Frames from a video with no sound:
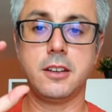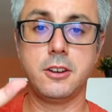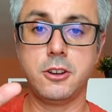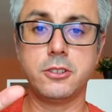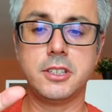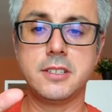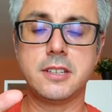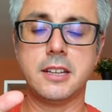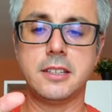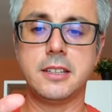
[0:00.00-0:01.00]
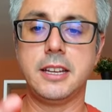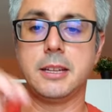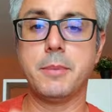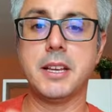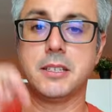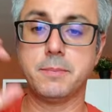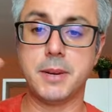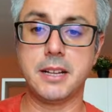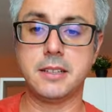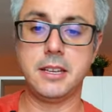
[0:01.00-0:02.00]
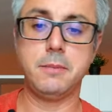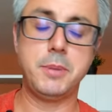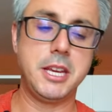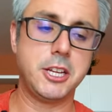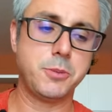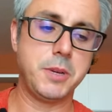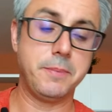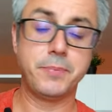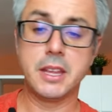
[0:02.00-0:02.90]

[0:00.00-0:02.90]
not inside the database but in PHP.